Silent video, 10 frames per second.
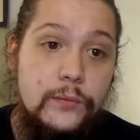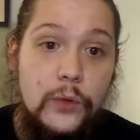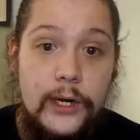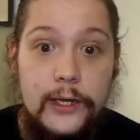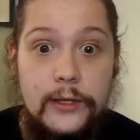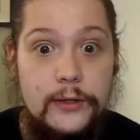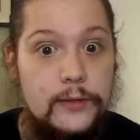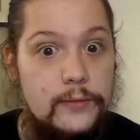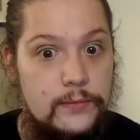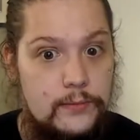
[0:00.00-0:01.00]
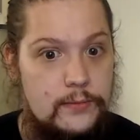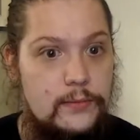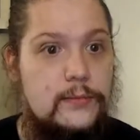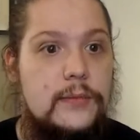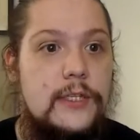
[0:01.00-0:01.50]
with
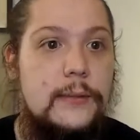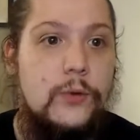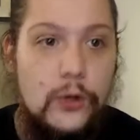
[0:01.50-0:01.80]
some